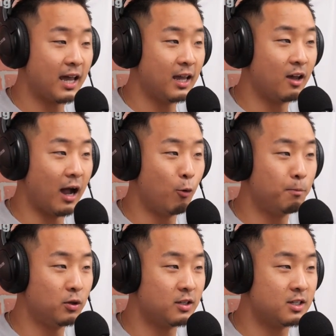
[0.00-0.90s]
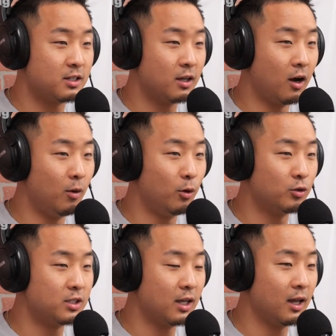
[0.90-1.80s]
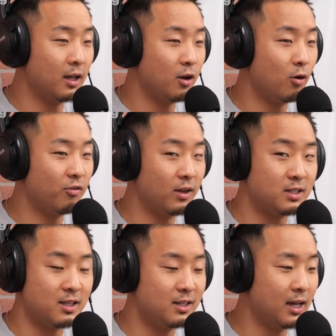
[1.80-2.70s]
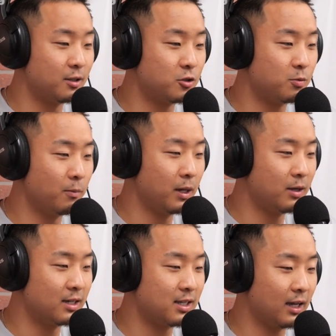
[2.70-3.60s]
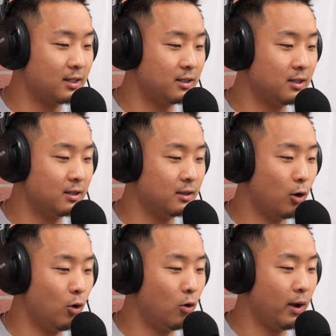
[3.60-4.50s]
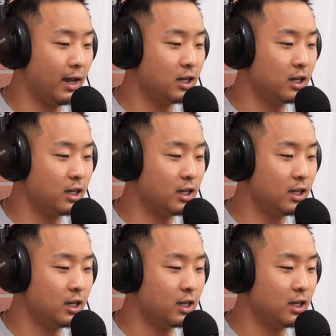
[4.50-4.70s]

say i would put this almost uh, no offense to the dancers but maybe as like the whole